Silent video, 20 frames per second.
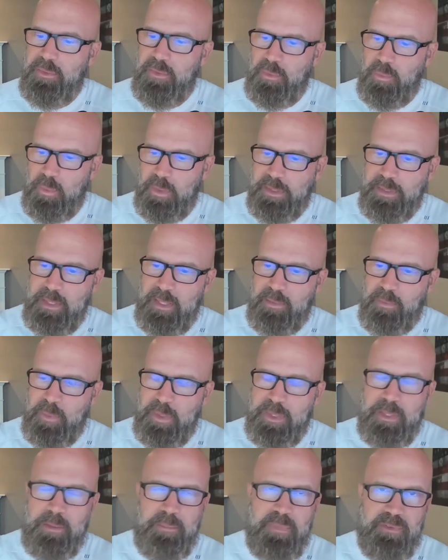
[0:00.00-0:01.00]
The one that
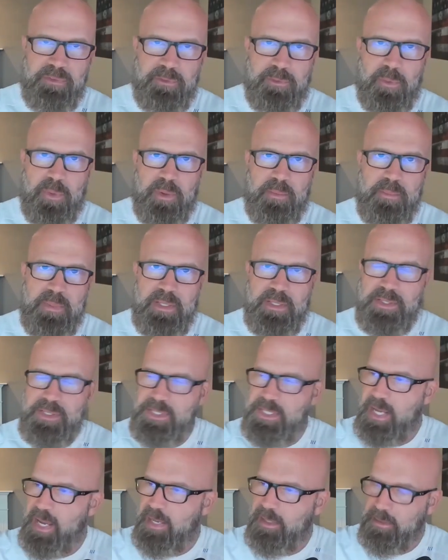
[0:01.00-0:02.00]
went in before me
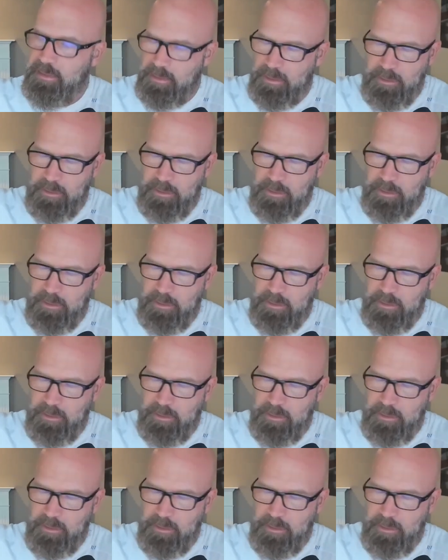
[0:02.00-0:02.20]
sat,